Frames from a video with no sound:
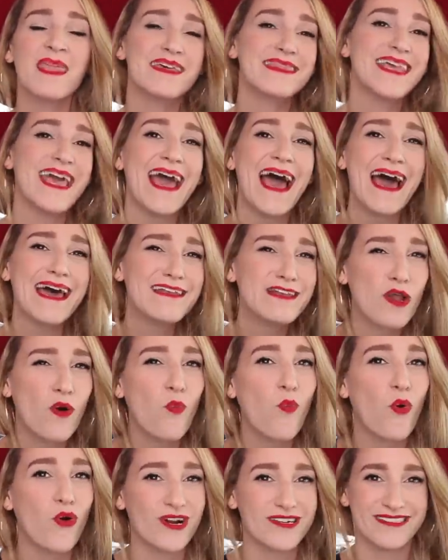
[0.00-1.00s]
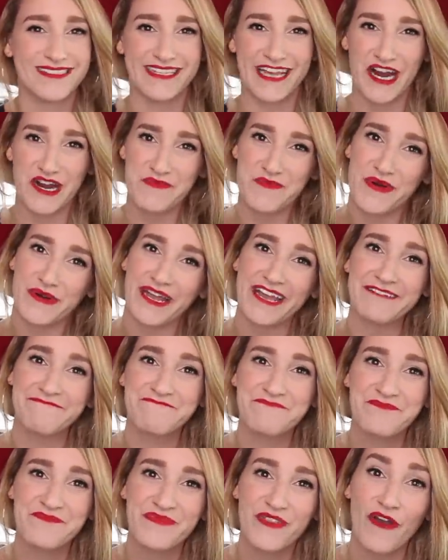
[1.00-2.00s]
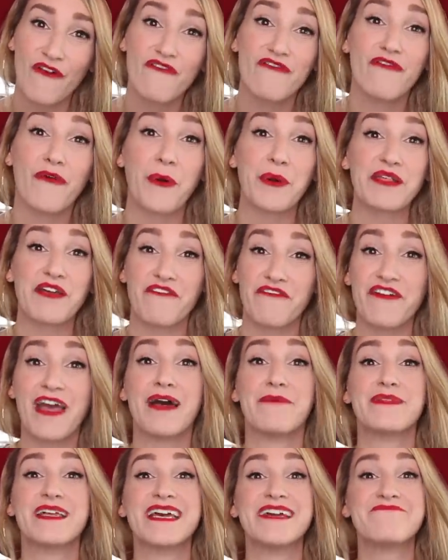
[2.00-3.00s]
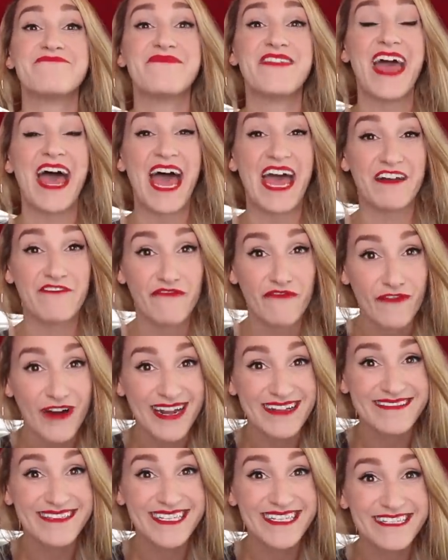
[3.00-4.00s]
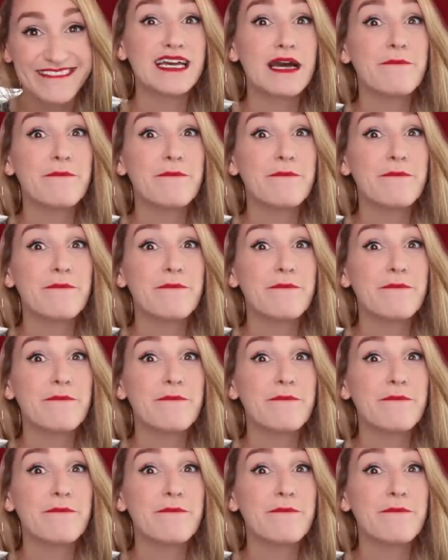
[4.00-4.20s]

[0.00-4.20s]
They had an award ceremony for their family and friends,